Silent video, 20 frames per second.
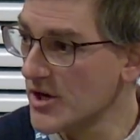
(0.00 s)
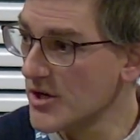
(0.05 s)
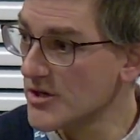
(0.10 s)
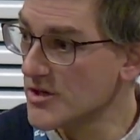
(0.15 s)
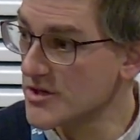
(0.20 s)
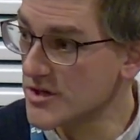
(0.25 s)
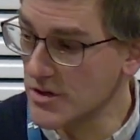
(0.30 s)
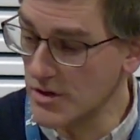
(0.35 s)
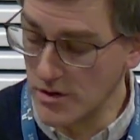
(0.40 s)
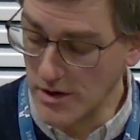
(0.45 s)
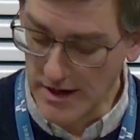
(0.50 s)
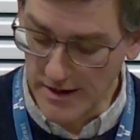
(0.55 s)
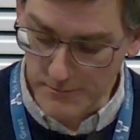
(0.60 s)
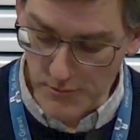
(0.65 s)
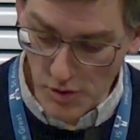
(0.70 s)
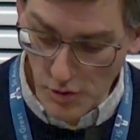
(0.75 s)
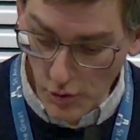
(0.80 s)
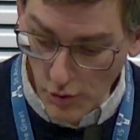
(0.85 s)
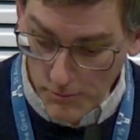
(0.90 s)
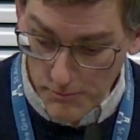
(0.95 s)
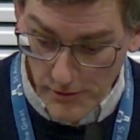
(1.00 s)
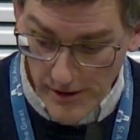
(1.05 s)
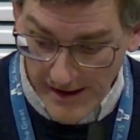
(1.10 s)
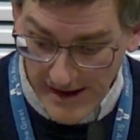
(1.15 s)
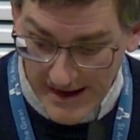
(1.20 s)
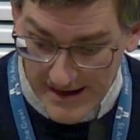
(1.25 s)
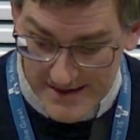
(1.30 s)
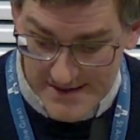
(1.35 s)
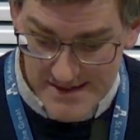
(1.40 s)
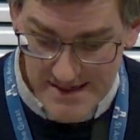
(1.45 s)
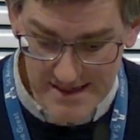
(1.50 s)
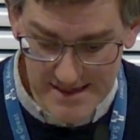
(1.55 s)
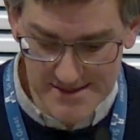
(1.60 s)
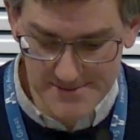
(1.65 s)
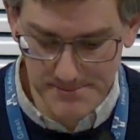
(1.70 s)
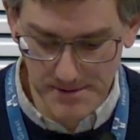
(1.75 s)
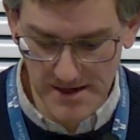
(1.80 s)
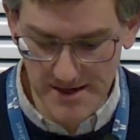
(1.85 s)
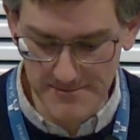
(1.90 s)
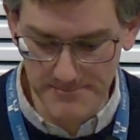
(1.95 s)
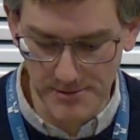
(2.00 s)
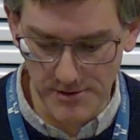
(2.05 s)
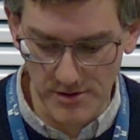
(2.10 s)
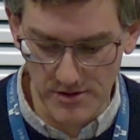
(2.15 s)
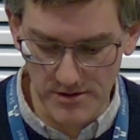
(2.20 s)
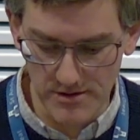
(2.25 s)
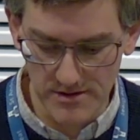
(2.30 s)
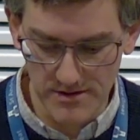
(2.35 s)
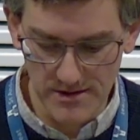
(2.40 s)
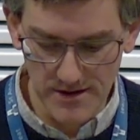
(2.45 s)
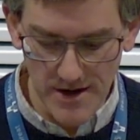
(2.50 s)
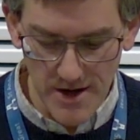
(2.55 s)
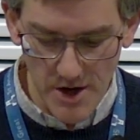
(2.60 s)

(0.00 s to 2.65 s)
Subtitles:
to him corporately as his people,